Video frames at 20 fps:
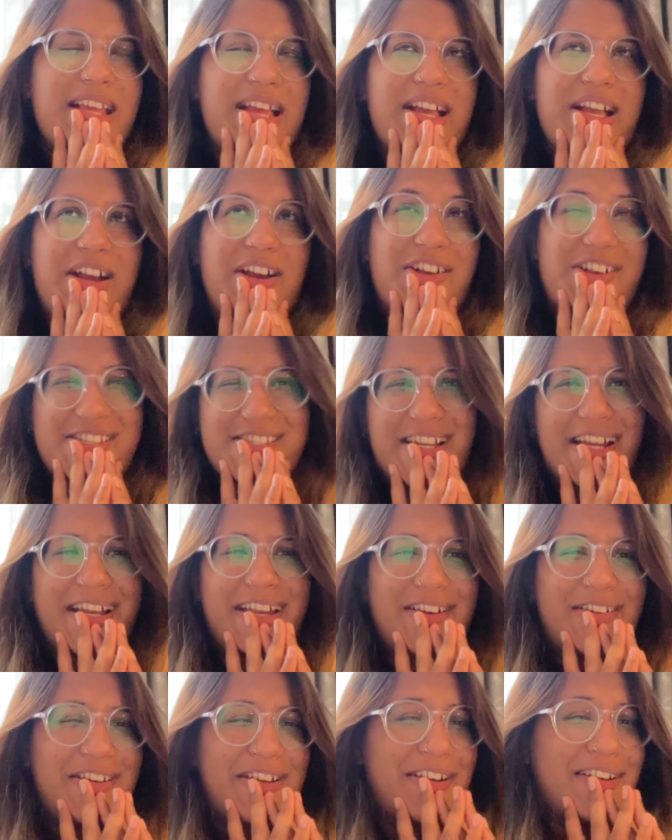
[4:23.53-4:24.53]
her
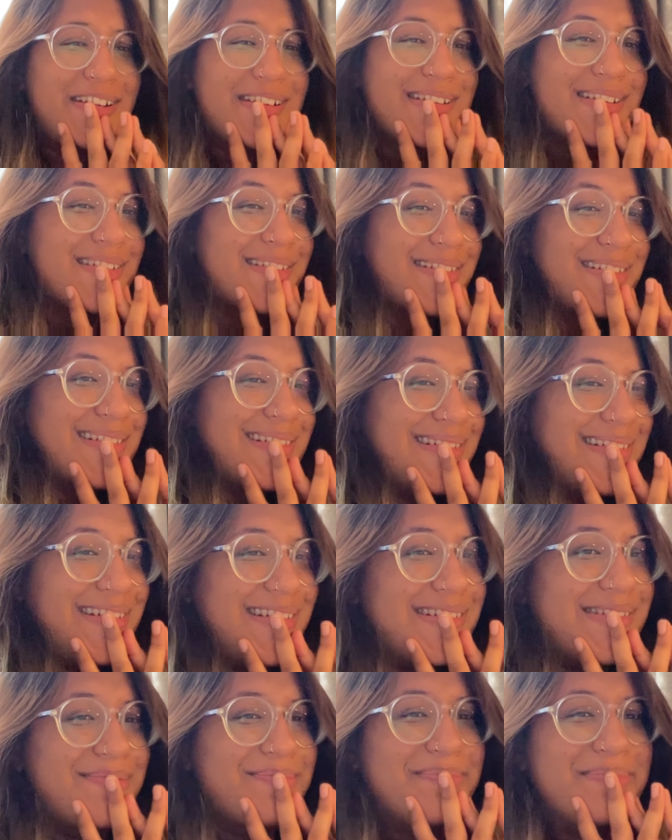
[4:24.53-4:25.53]
secretary.
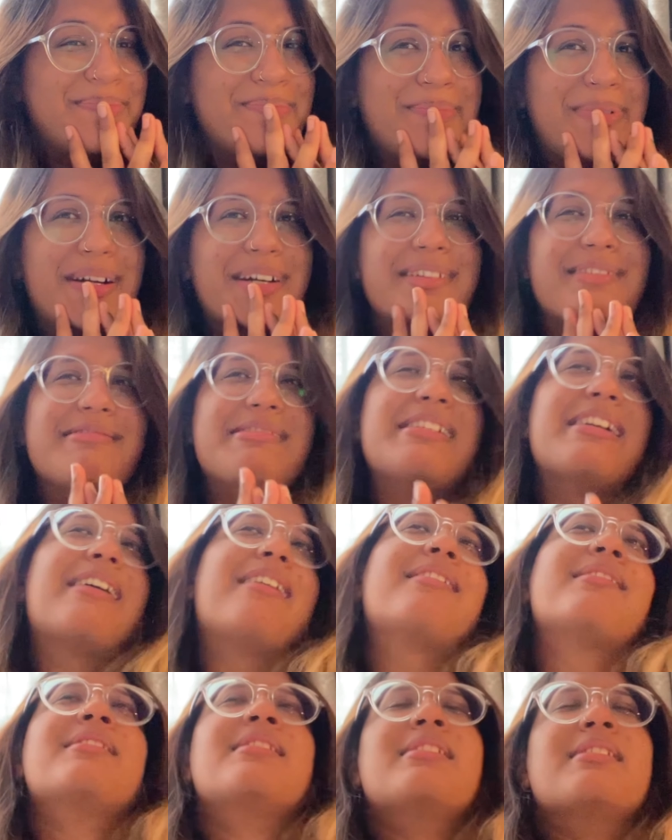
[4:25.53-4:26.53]
Um, but yeah,
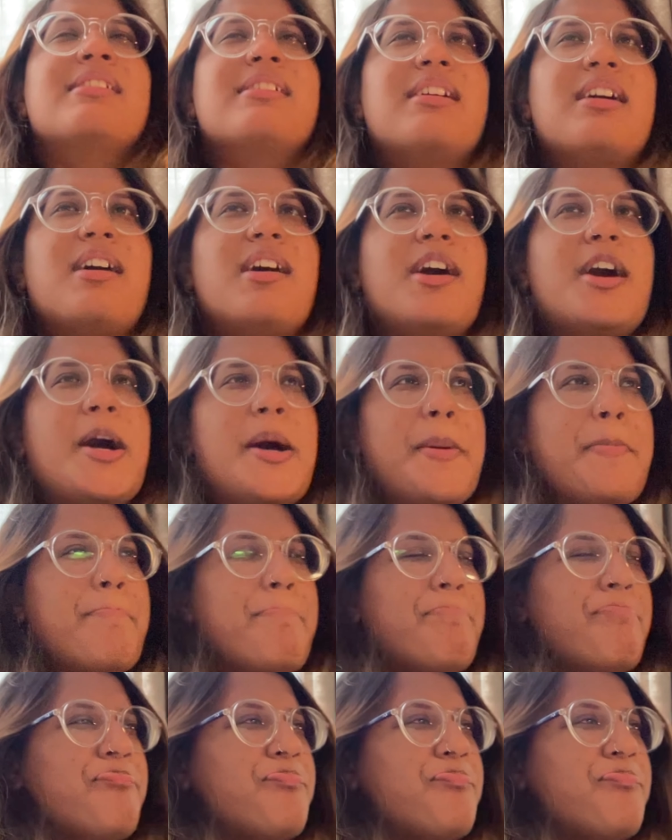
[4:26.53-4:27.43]
um,